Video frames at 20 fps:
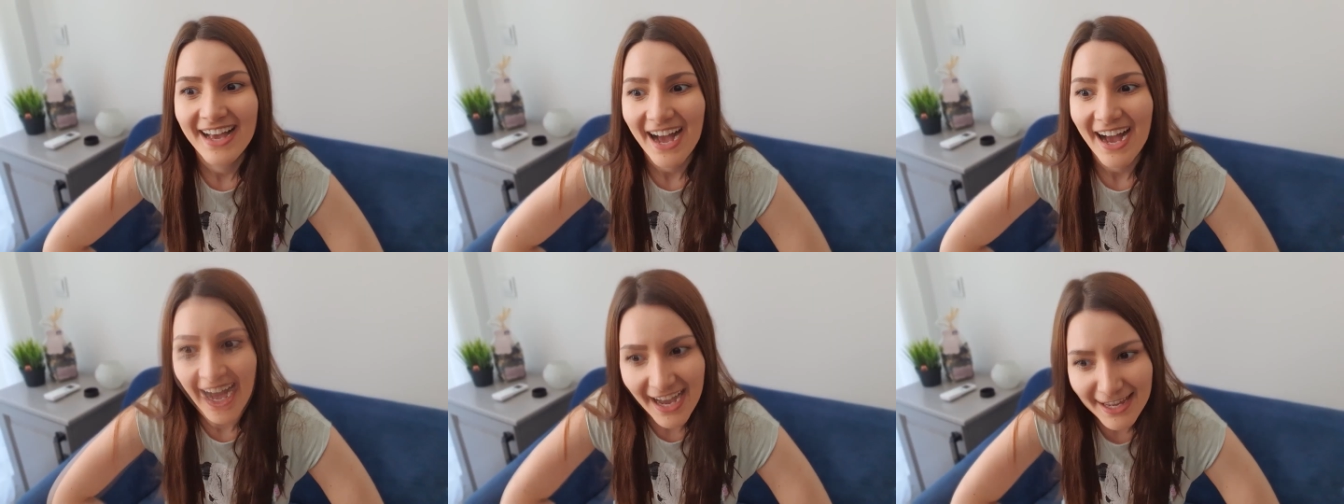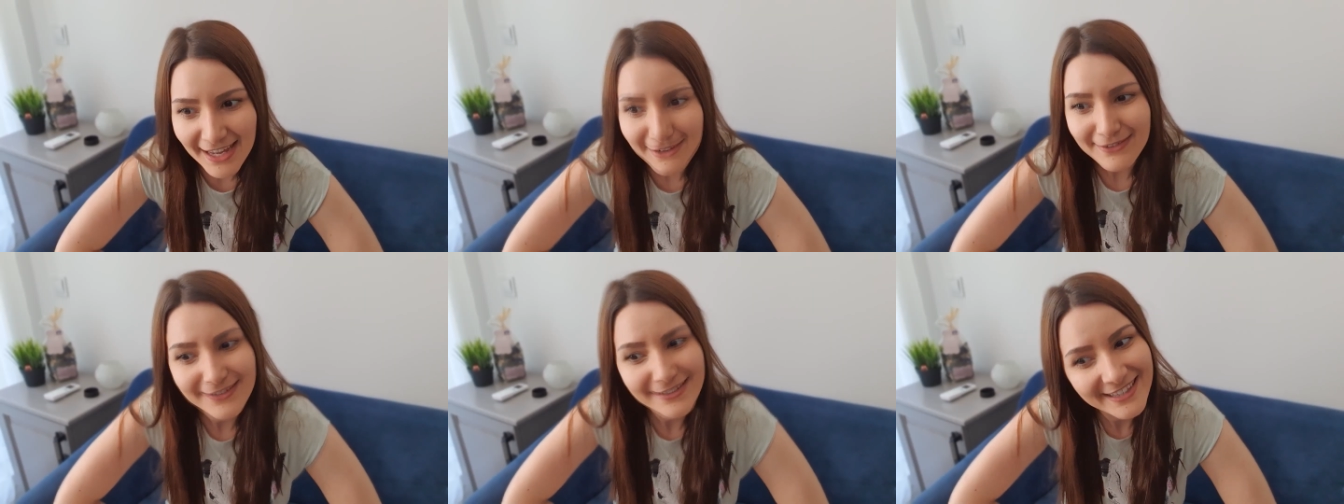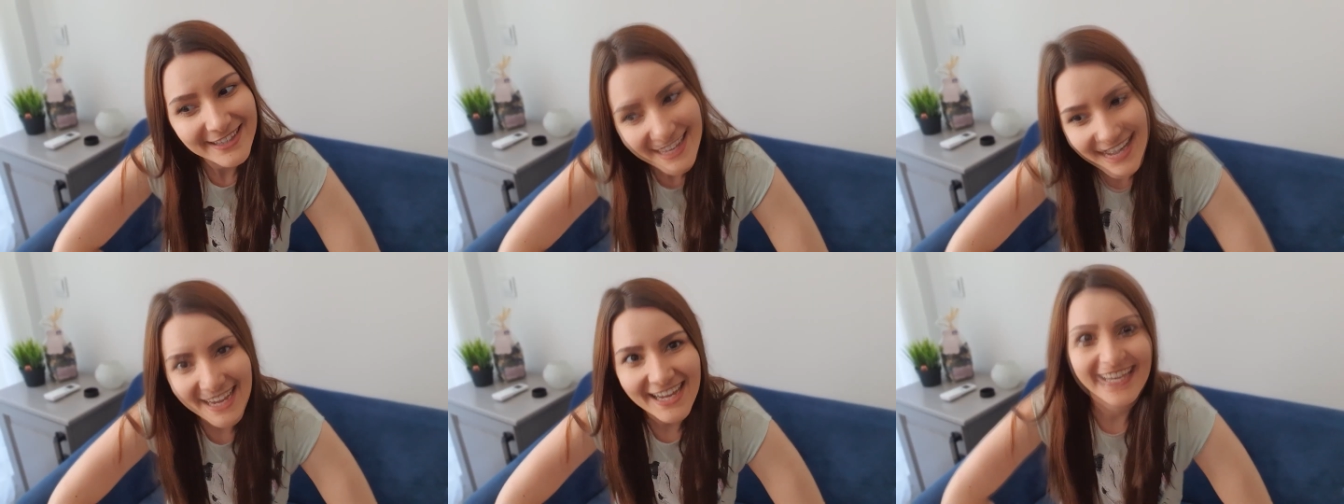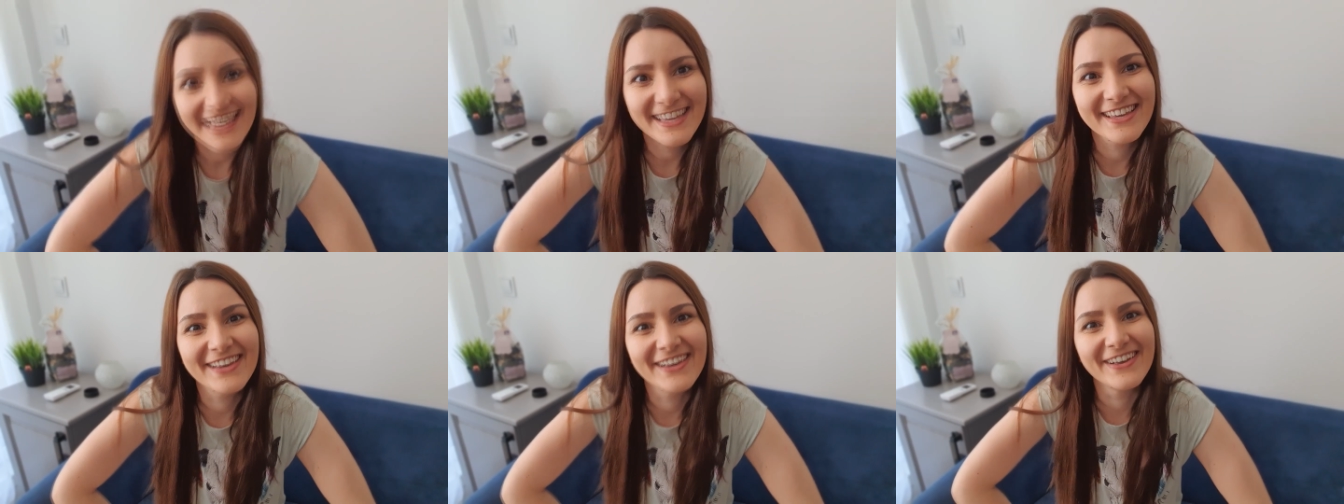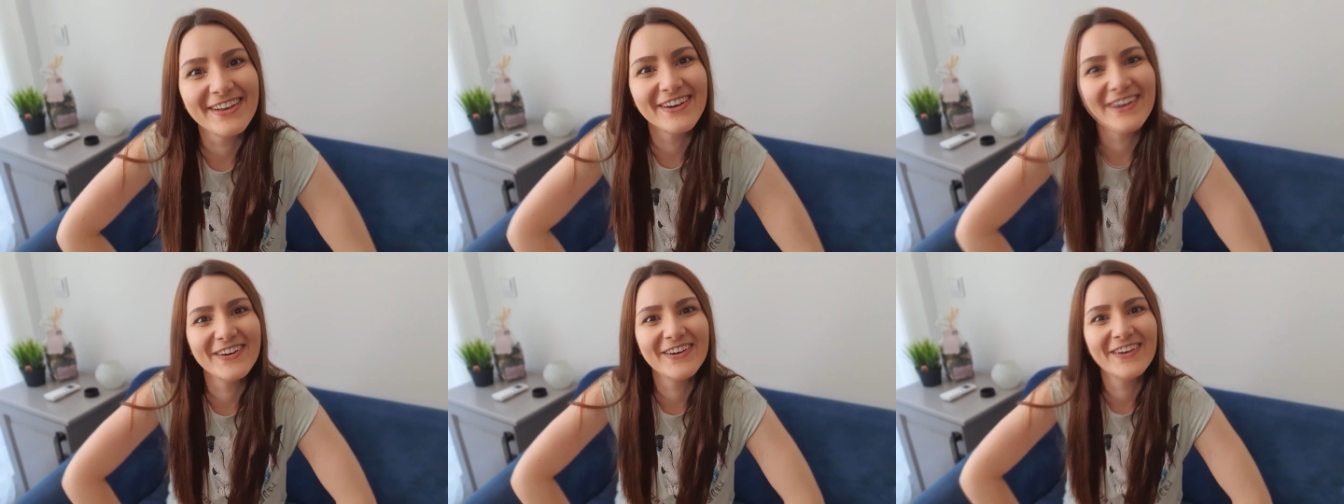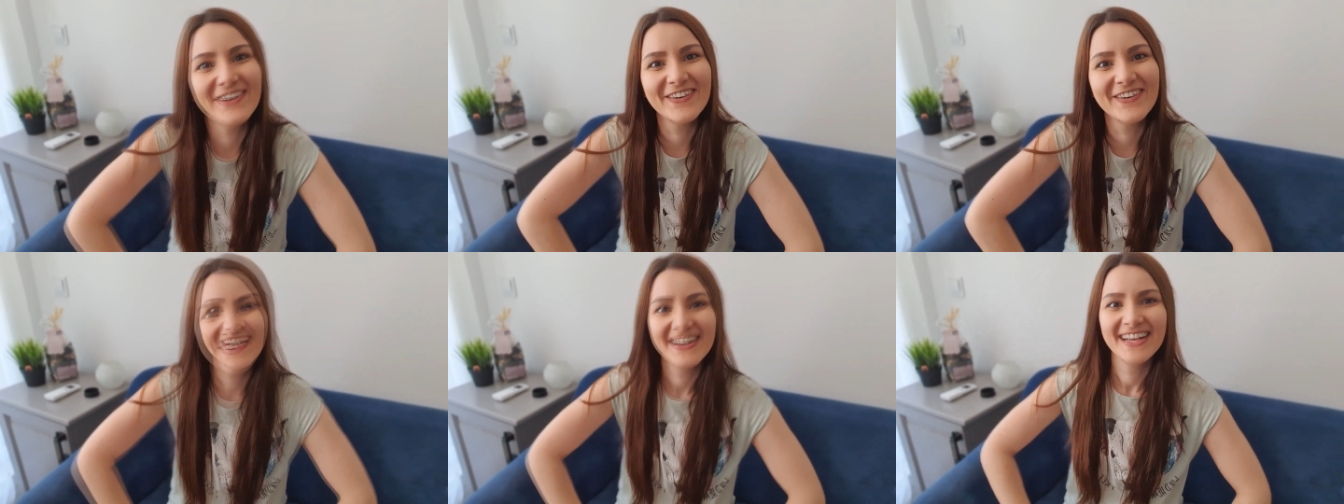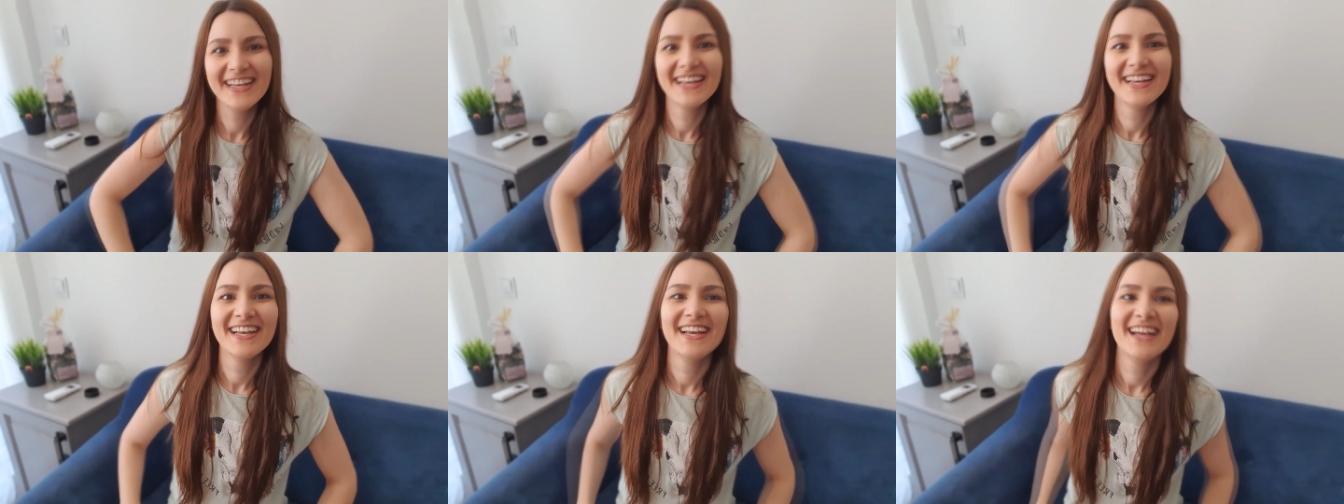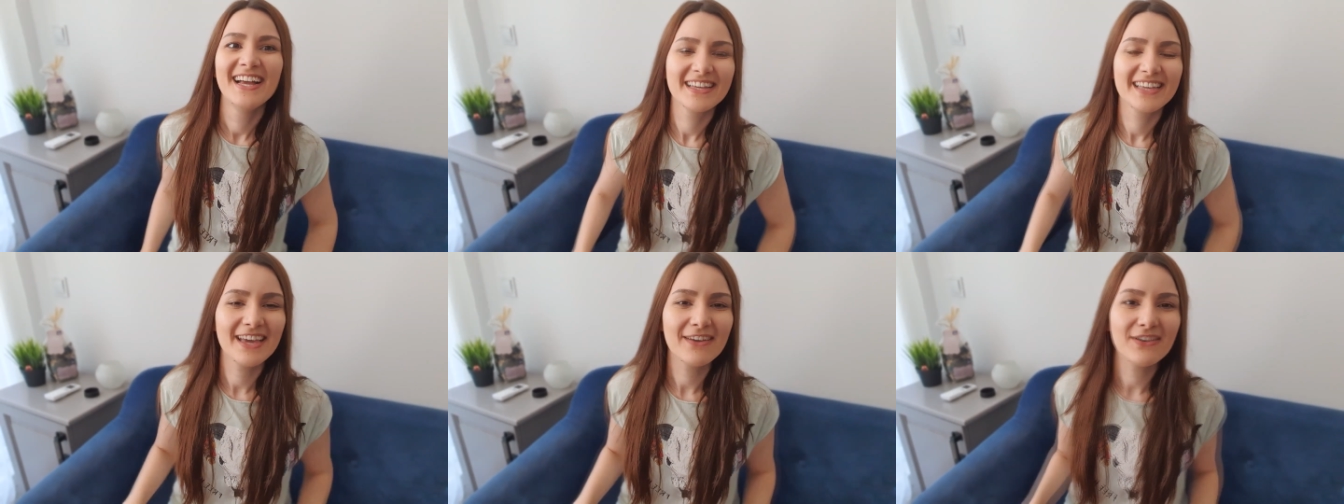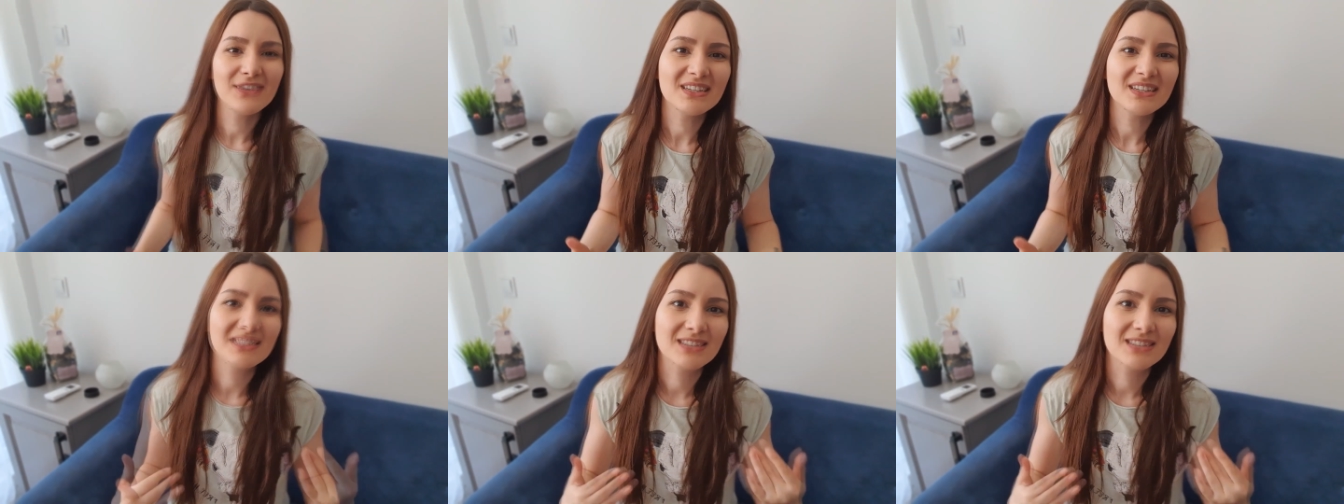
I don't like you. Giving